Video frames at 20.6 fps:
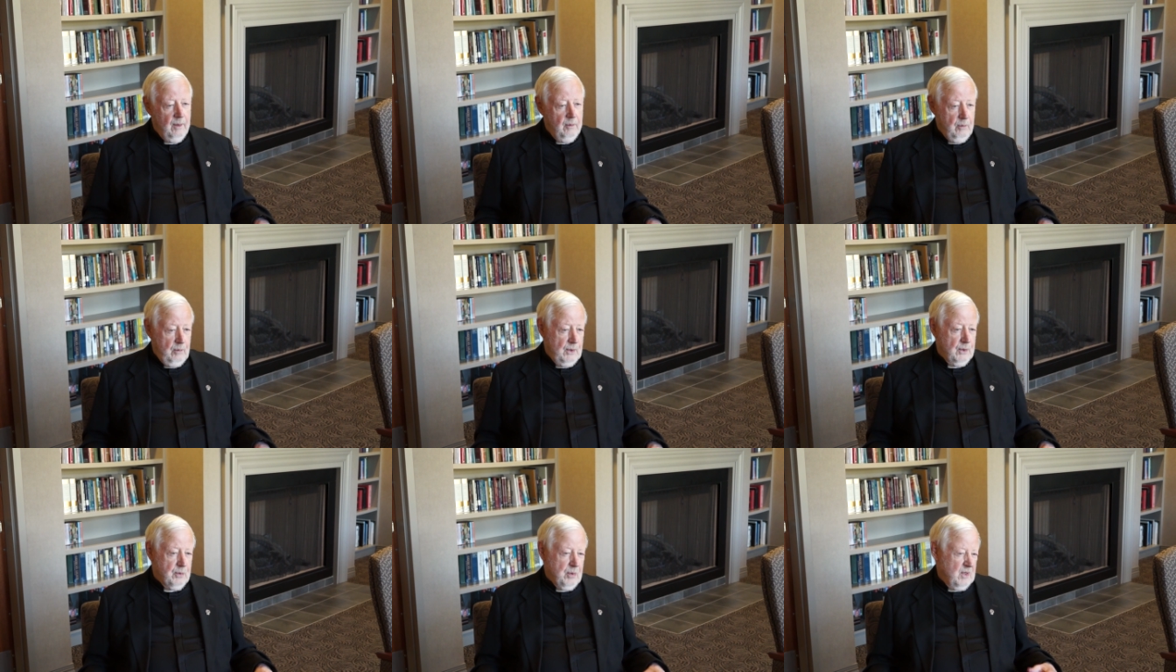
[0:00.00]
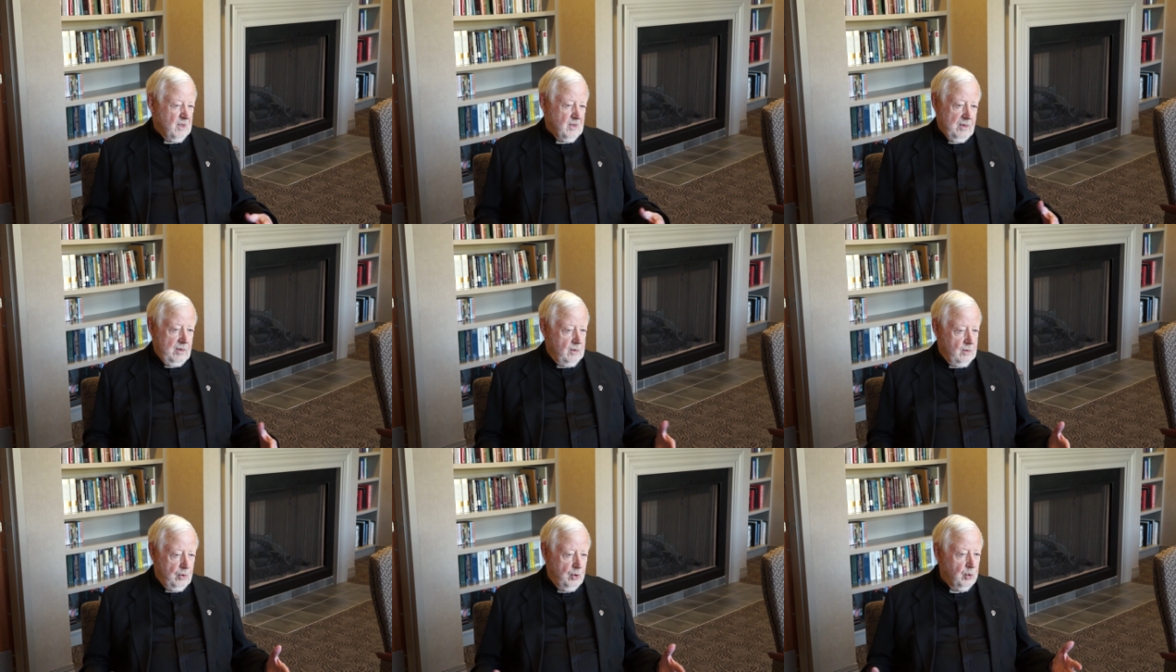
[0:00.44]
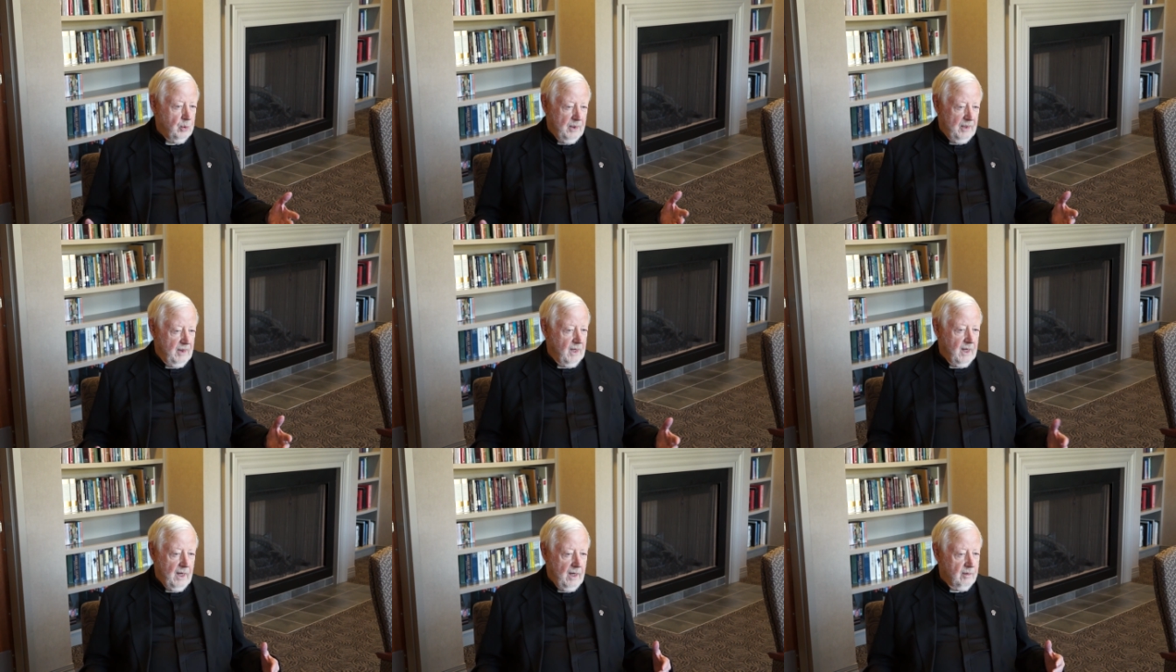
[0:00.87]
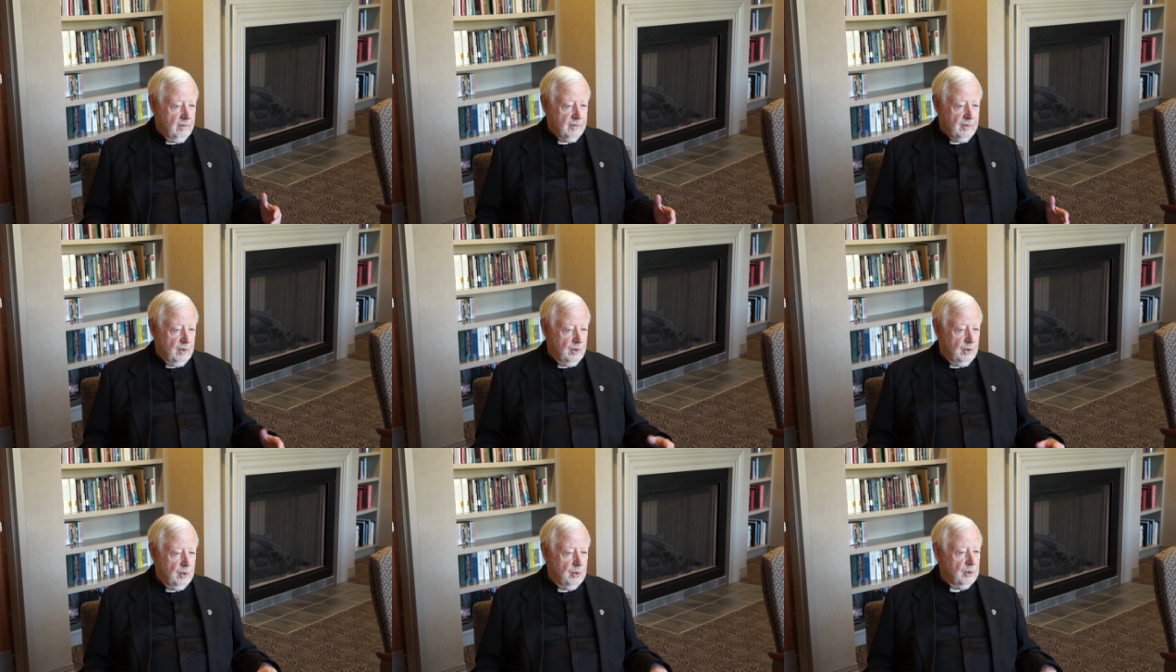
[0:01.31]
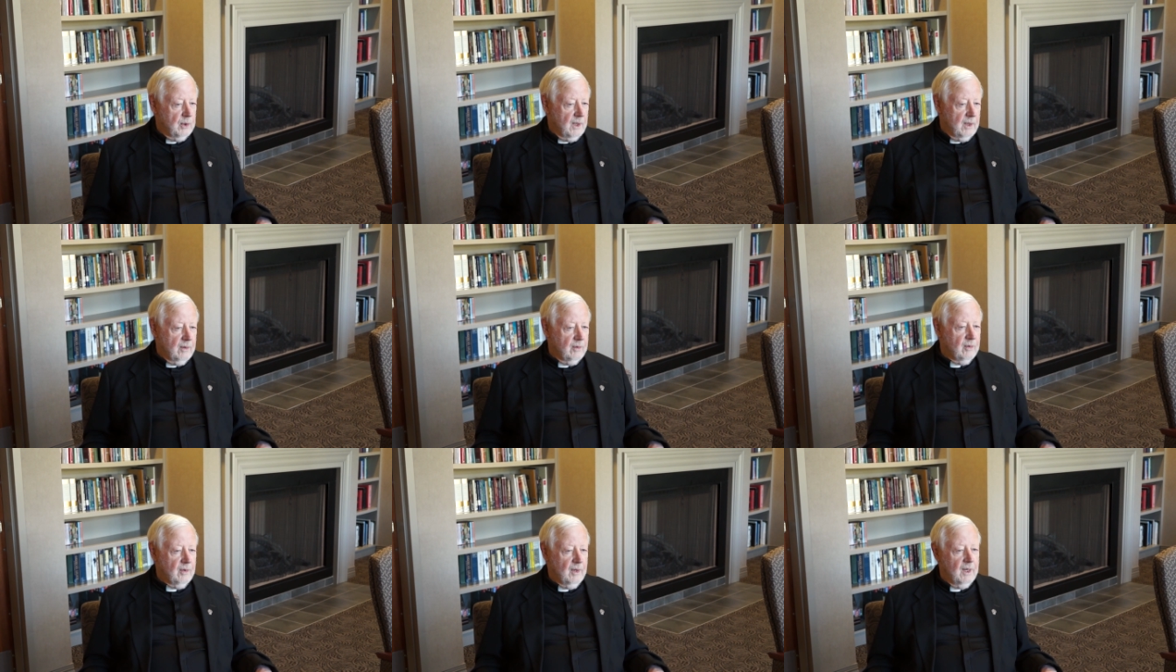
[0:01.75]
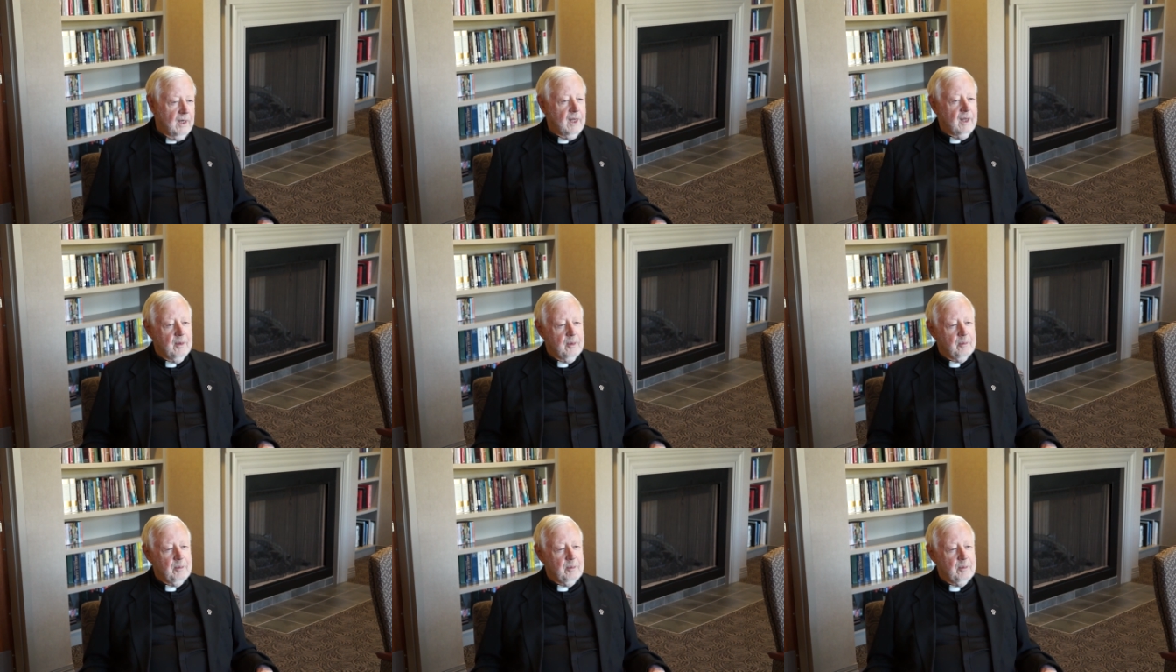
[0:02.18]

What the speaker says: which was 2 in the afternoon on Sundays.